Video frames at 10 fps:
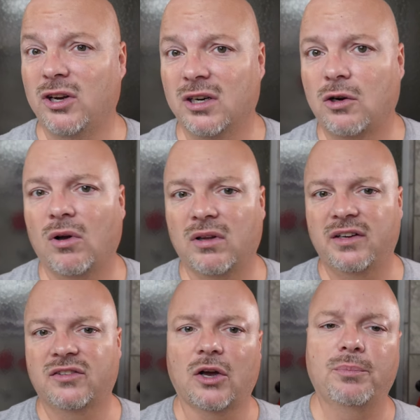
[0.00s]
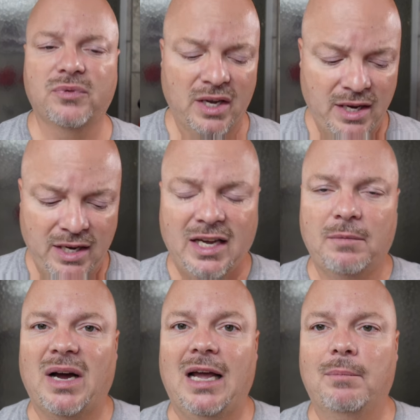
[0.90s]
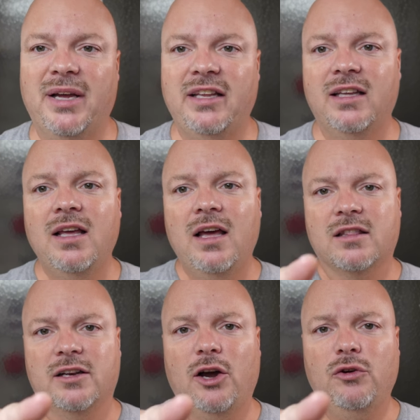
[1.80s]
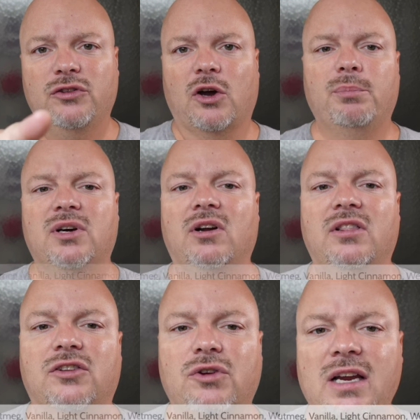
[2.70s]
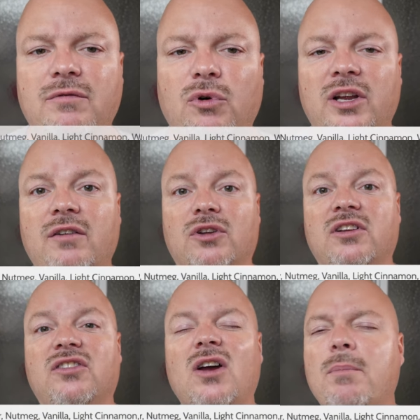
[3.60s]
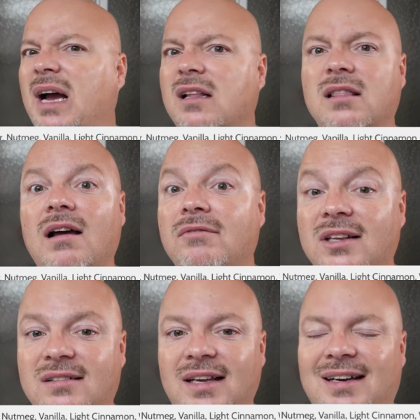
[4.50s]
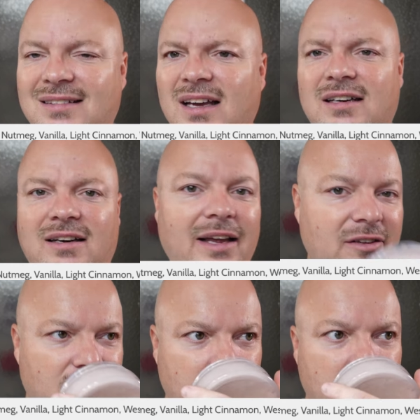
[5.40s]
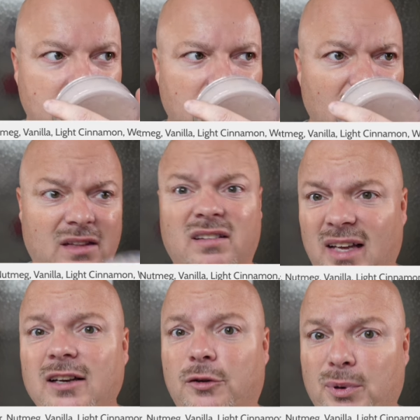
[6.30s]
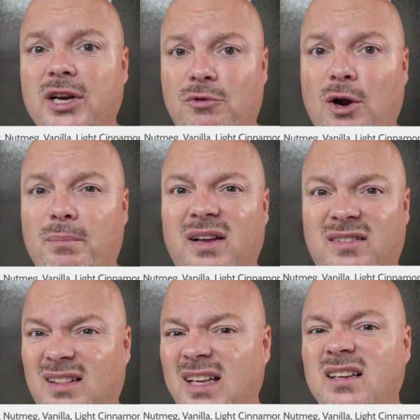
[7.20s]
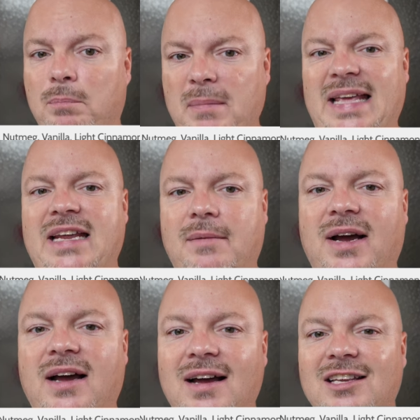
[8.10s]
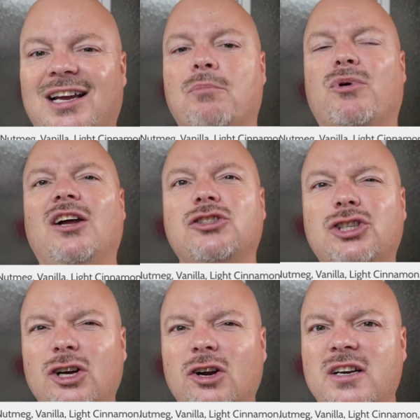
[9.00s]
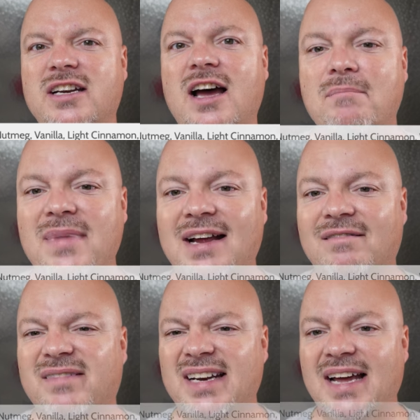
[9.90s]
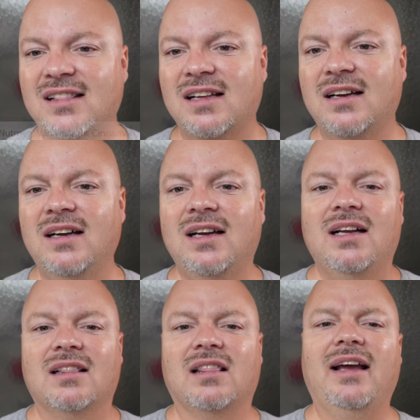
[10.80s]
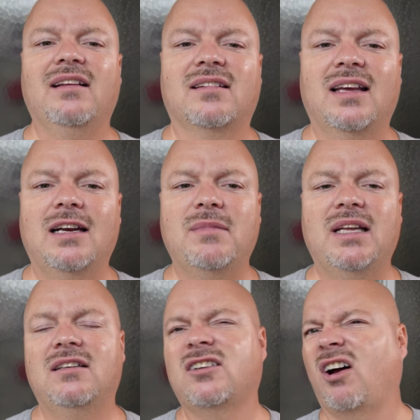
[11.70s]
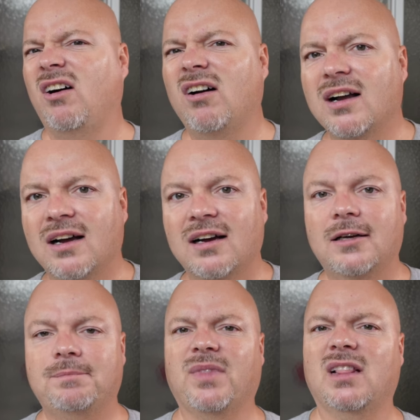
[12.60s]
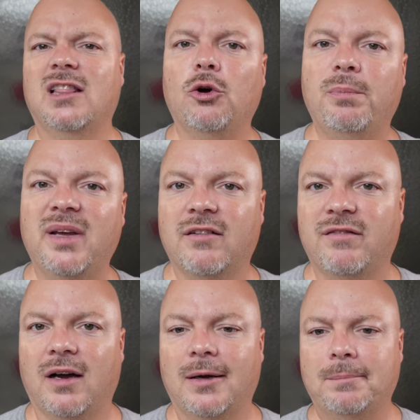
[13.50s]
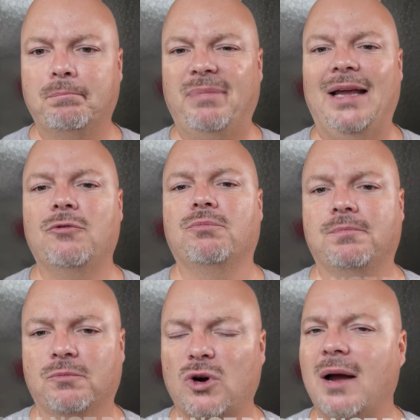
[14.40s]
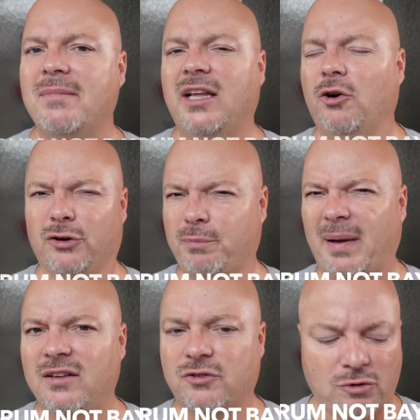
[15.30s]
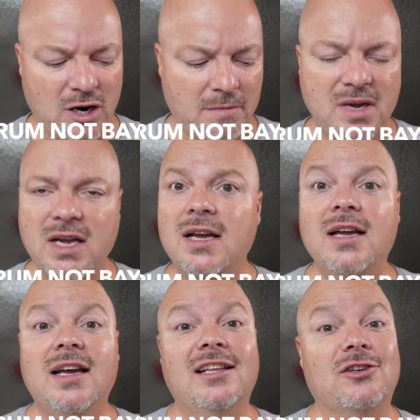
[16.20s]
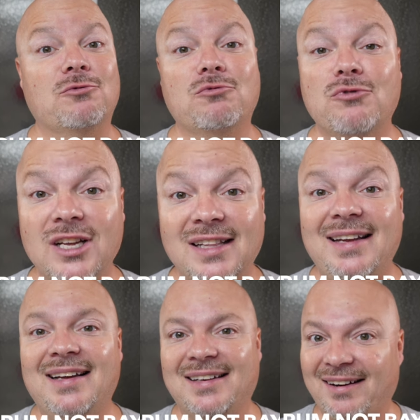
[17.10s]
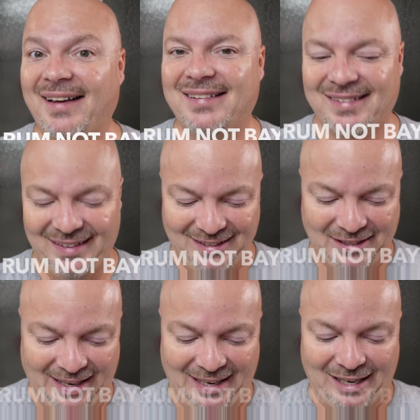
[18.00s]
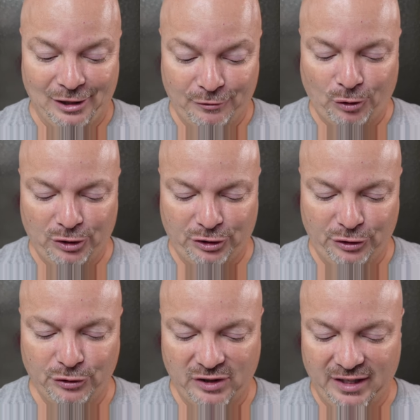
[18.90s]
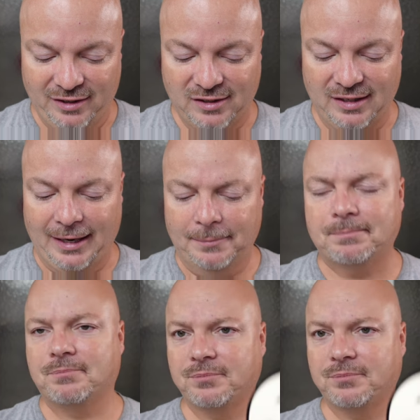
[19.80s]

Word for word: are good quality soaps, in my opinion. The notes I'll put on the screen for you for this soap. I love the scent. It's got a nice, the scent is pretty robust, at least medium high. You got brown sugar, nutmeg, vanilla, light cinnamon, tonka, a little bit of uh, bay rum in there or spiced rum. It's a really nice scent, and I look forward to using this today